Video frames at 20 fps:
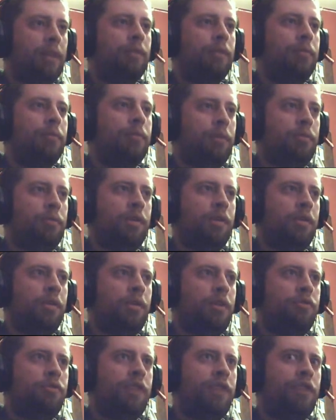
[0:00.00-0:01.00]
Bang.
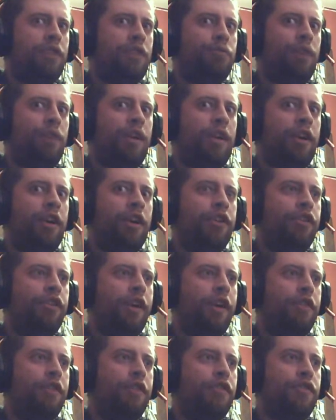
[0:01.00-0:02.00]
Well, that's one
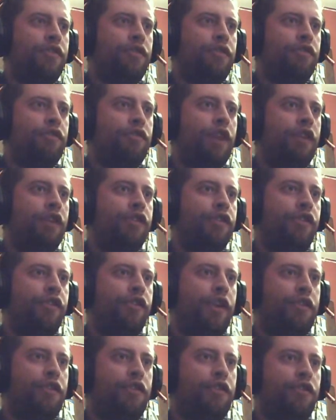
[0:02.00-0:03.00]

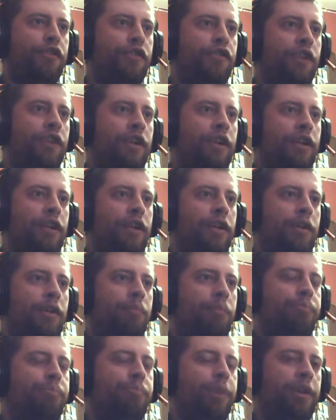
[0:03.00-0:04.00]
aggressive
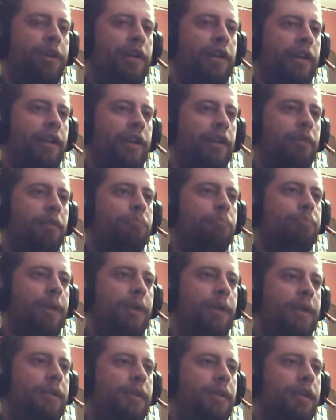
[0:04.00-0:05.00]
being
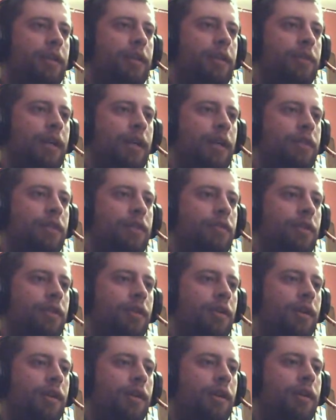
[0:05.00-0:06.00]
beating down that
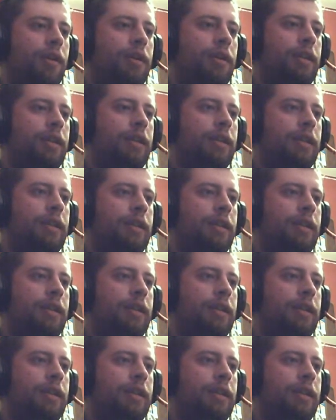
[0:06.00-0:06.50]
door,